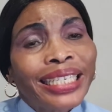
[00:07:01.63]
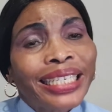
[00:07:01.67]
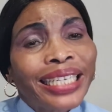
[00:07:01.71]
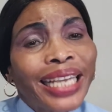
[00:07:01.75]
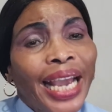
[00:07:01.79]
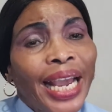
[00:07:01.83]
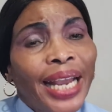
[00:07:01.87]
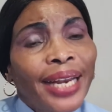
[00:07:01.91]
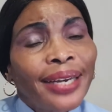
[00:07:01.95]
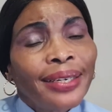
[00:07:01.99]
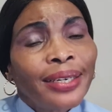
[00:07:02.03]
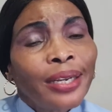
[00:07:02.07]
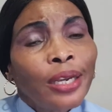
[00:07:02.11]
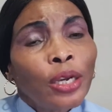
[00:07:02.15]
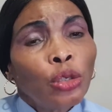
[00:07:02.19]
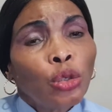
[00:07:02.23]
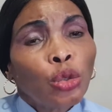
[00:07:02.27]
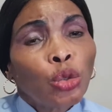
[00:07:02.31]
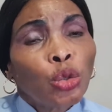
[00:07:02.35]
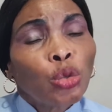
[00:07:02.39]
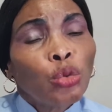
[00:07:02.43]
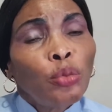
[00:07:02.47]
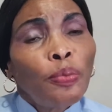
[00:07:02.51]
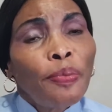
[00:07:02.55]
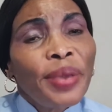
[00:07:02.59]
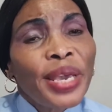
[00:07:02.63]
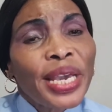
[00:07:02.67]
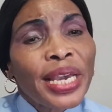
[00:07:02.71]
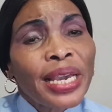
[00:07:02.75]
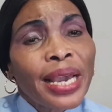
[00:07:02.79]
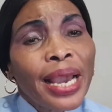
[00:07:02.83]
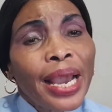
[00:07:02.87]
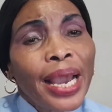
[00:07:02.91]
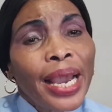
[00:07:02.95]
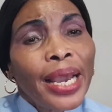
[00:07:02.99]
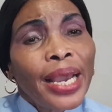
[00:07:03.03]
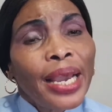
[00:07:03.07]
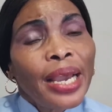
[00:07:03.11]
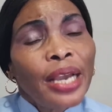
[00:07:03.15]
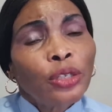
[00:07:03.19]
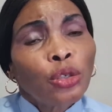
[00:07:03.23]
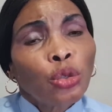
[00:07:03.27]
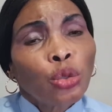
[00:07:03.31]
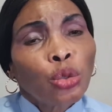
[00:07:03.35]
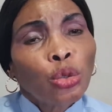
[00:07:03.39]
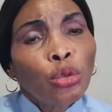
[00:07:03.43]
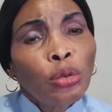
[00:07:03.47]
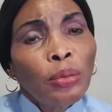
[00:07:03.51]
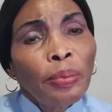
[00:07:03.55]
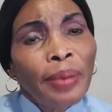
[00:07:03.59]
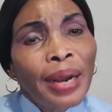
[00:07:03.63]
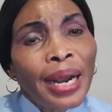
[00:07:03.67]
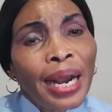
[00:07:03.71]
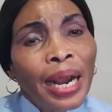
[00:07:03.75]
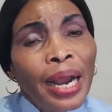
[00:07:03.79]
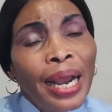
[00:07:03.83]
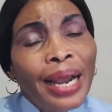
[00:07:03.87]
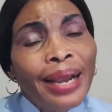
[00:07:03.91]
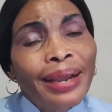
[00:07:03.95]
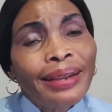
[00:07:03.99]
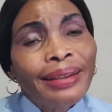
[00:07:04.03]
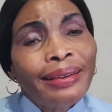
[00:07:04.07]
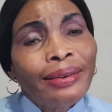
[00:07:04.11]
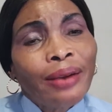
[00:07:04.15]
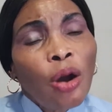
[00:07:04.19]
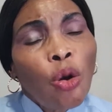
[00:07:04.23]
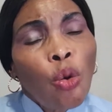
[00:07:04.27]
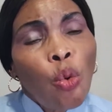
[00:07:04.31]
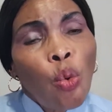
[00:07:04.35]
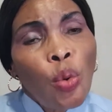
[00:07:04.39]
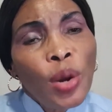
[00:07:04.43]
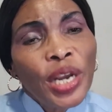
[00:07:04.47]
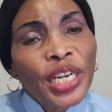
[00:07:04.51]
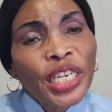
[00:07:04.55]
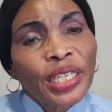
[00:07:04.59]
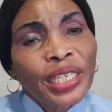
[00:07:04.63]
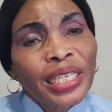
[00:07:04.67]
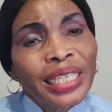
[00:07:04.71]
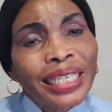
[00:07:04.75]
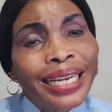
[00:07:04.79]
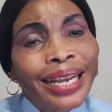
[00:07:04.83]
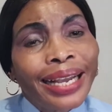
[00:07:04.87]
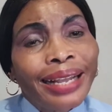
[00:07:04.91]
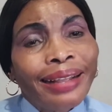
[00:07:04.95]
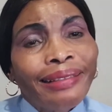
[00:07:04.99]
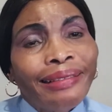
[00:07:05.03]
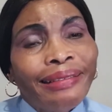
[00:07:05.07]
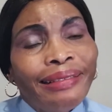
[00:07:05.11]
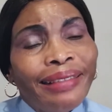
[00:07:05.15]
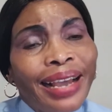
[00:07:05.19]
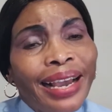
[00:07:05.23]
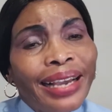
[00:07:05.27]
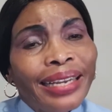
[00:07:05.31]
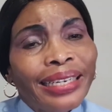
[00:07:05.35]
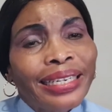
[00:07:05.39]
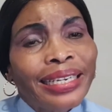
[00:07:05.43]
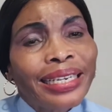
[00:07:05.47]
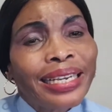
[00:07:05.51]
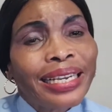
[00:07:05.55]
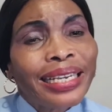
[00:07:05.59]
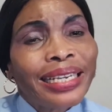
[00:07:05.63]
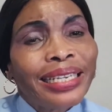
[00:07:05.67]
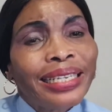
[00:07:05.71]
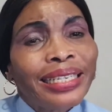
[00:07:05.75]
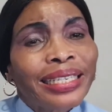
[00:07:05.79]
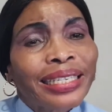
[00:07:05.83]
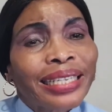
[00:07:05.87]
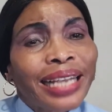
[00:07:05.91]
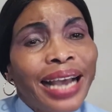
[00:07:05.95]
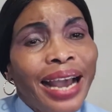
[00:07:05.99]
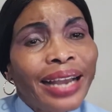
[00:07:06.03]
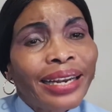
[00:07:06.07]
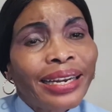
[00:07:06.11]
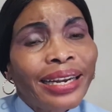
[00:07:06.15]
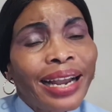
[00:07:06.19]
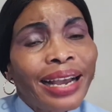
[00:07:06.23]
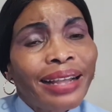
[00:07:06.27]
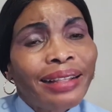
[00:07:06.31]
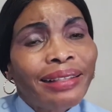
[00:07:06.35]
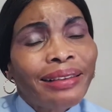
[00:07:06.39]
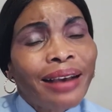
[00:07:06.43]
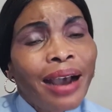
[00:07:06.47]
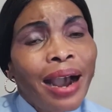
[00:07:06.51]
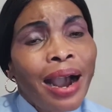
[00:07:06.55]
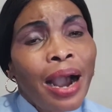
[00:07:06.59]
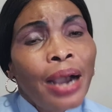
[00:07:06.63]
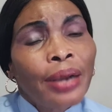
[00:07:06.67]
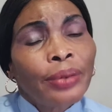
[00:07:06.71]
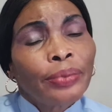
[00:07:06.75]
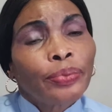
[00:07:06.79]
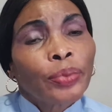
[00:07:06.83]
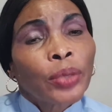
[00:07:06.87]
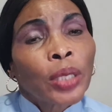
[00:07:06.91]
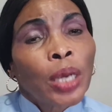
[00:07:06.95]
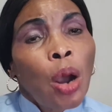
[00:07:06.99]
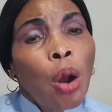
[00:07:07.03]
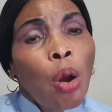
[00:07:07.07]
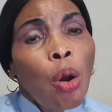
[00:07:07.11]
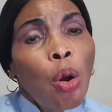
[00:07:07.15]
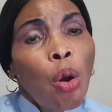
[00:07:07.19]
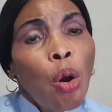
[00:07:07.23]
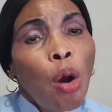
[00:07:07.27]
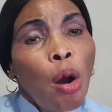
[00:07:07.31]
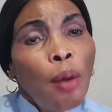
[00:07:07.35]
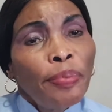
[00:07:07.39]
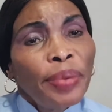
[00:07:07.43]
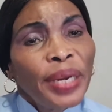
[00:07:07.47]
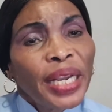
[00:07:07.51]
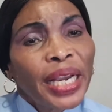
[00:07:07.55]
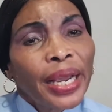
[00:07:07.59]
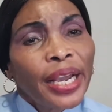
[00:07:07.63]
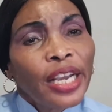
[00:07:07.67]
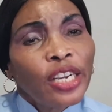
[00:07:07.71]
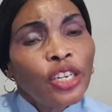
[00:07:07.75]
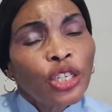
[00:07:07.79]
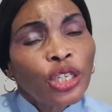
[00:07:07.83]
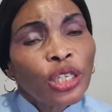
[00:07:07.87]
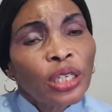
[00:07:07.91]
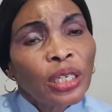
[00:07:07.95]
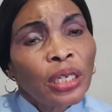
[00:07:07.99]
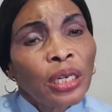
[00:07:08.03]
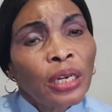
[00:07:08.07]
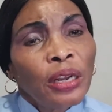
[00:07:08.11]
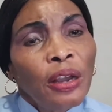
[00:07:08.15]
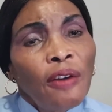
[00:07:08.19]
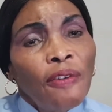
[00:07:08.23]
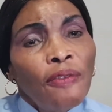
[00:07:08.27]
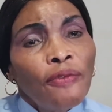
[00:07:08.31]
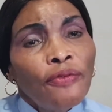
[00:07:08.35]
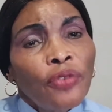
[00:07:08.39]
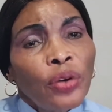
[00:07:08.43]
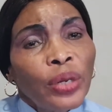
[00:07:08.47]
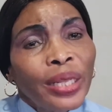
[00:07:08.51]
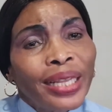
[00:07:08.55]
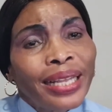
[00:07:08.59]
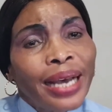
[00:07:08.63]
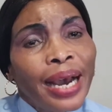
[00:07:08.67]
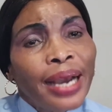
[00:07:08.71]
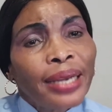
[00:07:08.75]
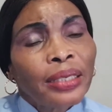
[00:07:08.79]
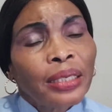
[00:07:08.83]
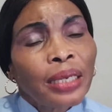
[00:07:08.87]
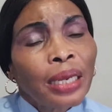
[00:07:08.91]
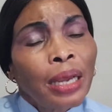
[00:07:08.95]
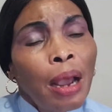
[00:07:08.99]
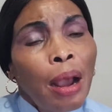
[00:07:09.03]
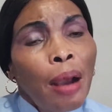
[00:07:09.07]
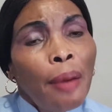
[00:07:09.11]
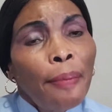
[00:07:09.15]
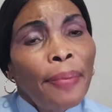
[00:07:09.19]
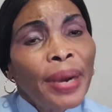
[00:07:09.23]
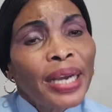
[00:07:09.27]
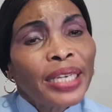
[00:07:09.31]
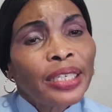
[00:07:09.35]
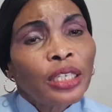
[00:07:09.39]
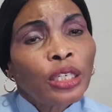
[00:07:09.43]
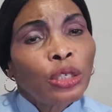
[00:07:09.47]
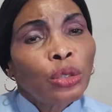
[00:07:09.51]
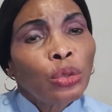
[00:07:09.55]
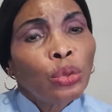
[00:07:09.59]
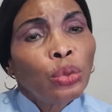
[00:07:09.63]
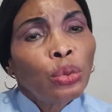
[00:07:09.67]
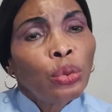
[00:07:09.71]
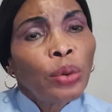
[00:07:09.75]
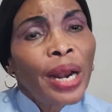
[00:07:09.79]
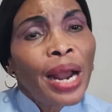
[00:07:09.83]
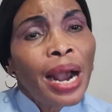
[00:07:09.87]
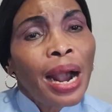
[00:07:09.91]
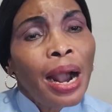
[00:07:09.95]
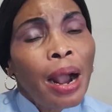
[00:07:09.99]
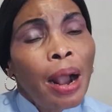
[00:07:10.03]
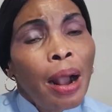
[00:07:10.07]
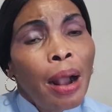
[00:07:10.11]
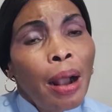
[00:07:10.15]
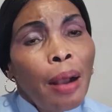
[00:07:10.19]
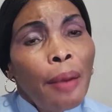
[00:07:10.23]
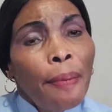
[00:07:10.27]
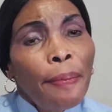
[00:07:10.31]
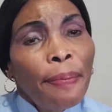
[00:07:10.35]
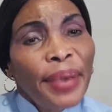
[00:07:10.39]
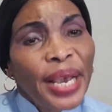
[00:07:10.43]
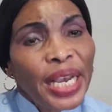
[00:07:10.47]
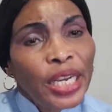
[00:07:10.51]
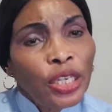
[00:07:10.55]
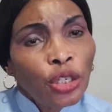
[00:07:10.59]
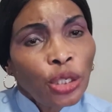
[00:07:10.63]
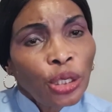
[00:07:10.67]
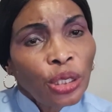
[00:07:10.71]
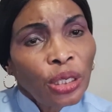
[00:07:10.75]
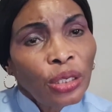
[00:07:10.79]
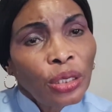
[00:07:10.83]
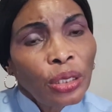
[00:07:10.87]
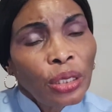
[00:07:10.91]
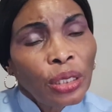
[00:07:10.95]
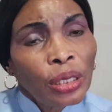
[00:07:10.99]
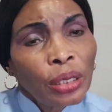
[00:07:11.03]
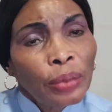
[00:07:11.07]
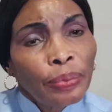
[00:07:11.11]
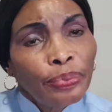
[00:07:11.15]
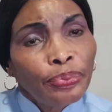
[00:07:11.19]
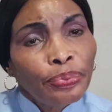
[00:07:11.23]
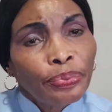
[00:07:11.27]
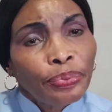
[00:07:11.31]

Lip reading: tend to be a tumor, which that is another complication for that particular patient.